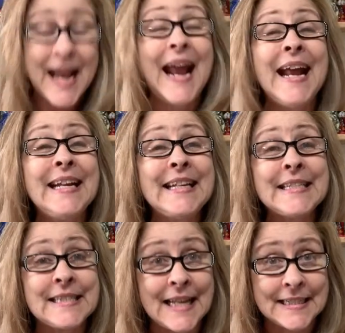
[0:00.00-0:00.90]

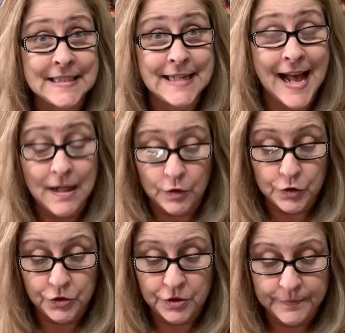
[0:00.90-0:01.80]

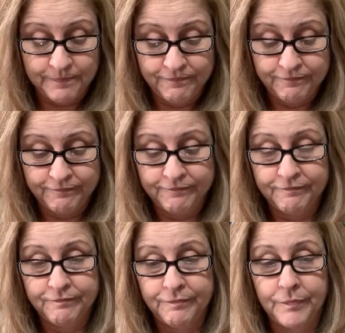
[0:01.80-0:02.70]
$86.
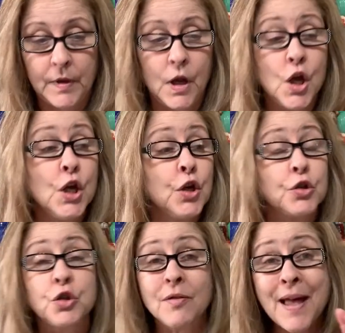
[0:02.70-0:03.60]

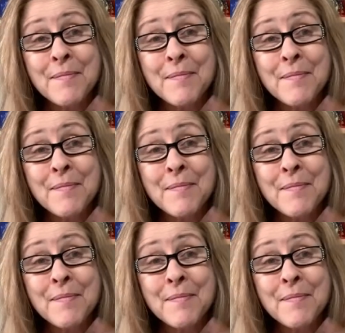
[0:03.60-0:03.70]
So let